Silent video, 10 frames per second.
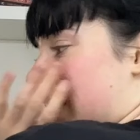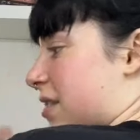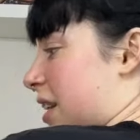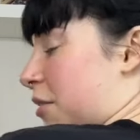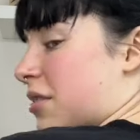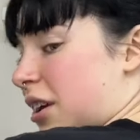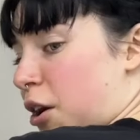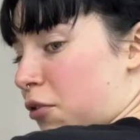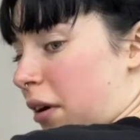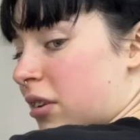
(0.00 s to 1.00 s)
I seriously
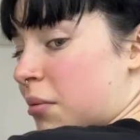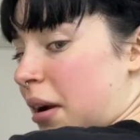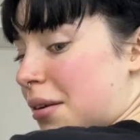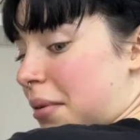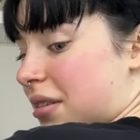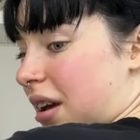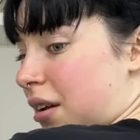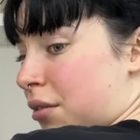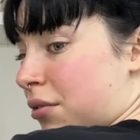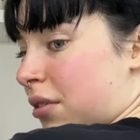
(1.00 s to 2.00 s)
overestimated
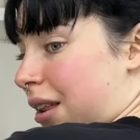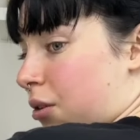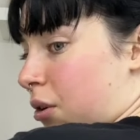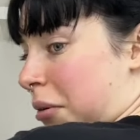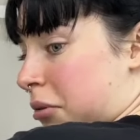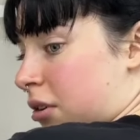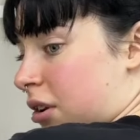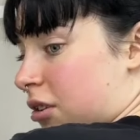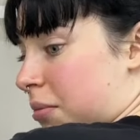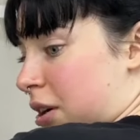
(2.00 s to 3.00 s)
myself. Thought I was
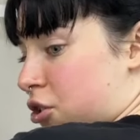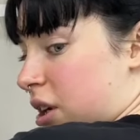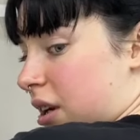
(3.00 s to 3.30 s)
gonna smash